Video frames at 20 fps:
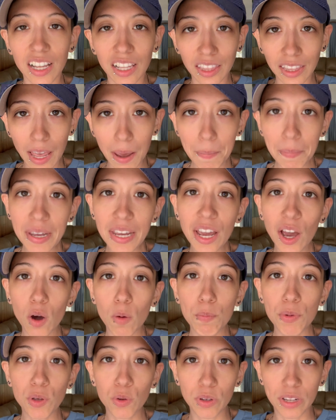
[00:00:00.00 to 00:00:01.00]
Let me
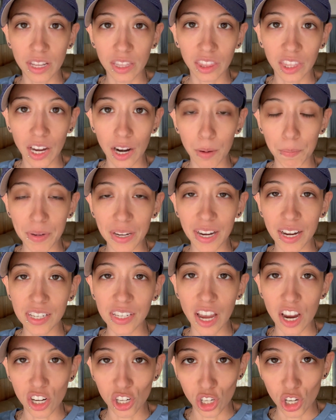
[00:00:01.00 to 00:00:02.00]
help you get there because
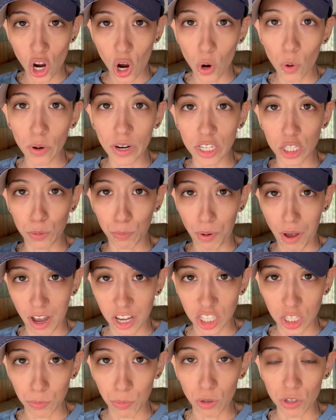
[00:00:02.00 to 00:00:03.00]
I know it's
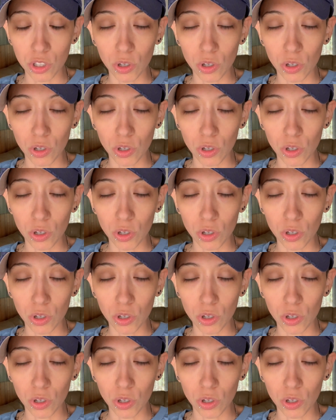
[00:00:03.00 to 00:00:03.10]
possible.